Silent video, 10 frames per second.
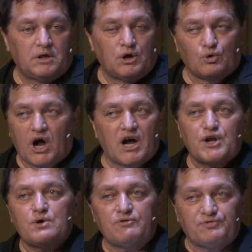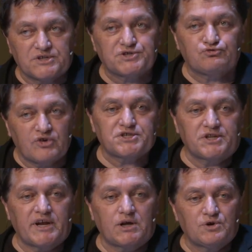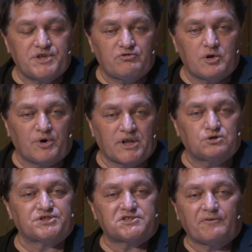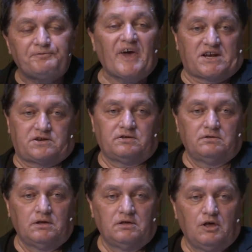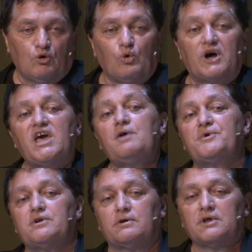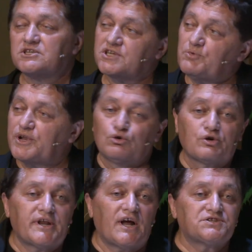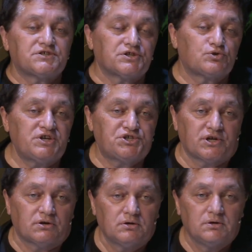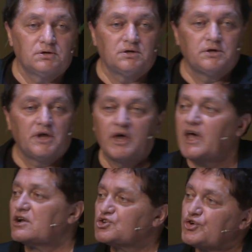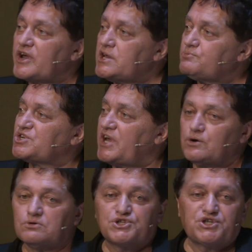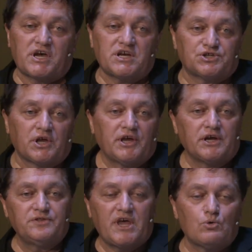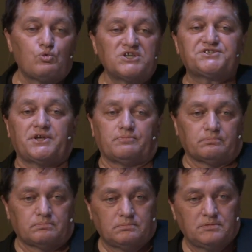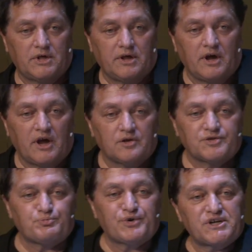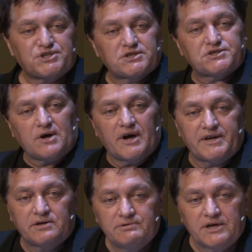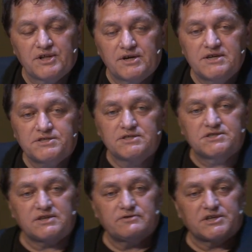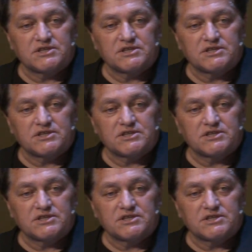I know this is resonating with everybody because it's a fact. What happened? Somebody already answered the question. Our trade channels changed. In their wisdom, the British decided in the 1970s,